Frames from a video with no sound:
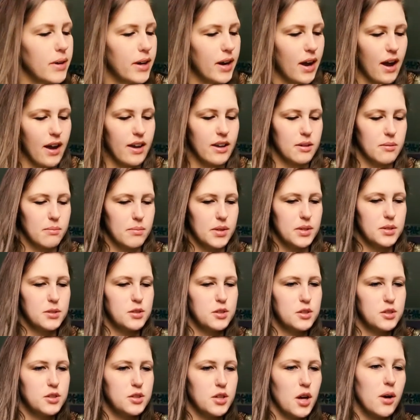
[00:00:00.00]
I am
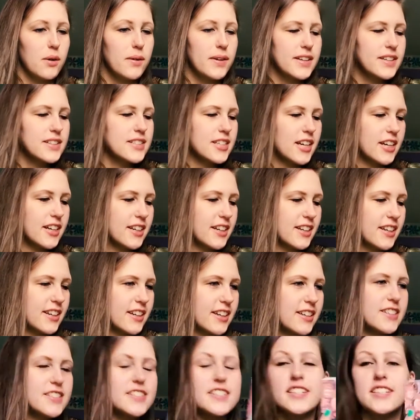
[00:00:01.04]
so
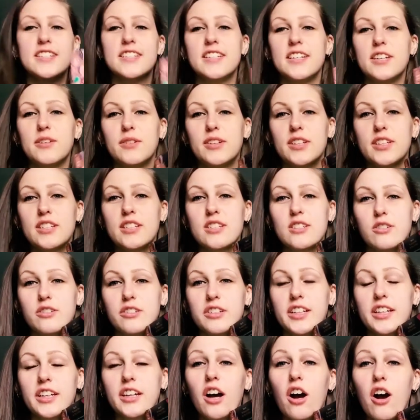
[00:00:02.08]
excited to see where the story
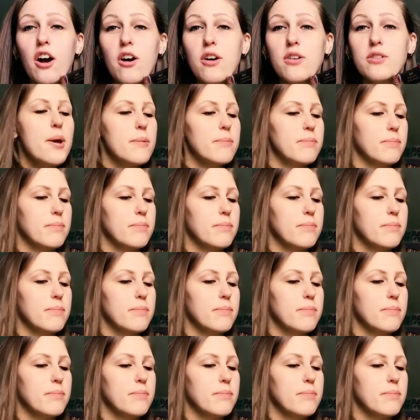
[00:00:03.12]
goes,